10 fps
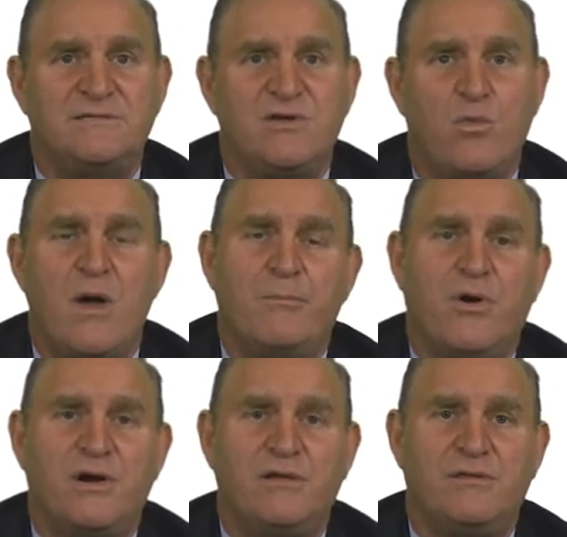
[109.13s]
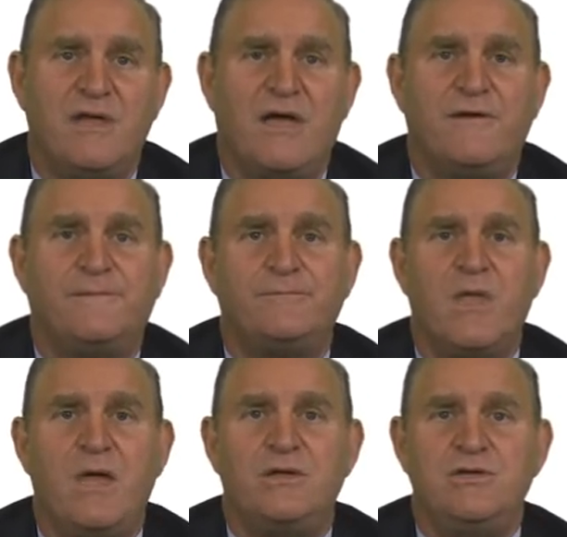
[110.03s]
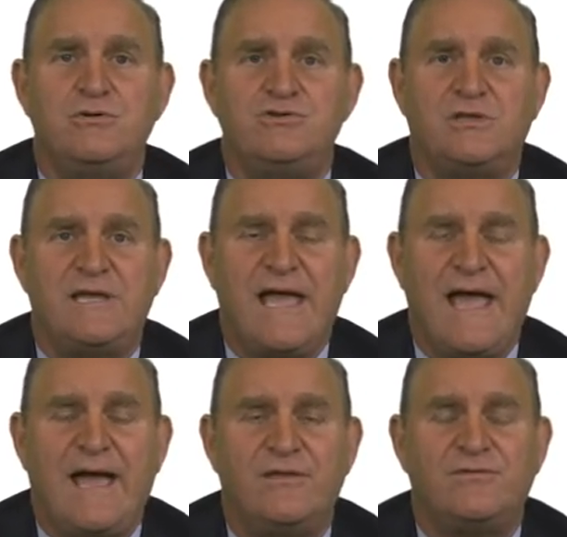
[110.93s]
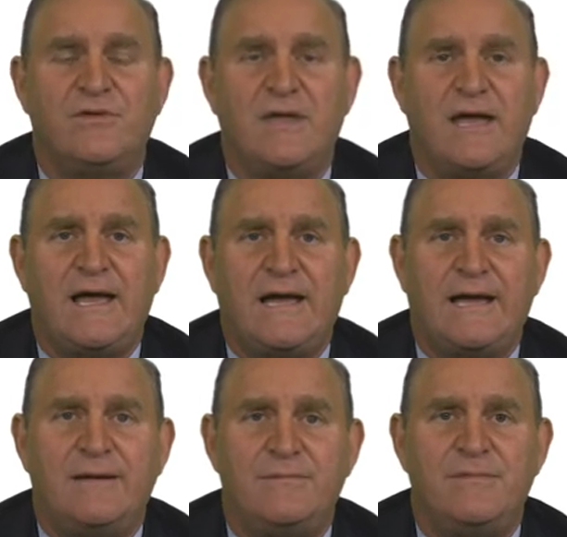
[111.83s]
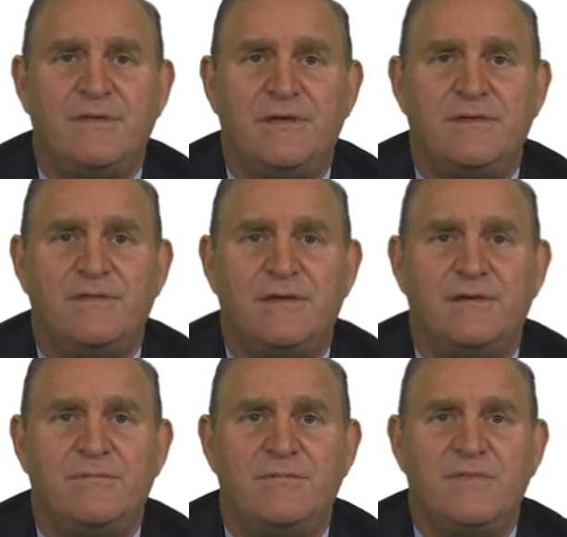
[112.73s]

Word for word: So one party or the other usually has uh, the, the,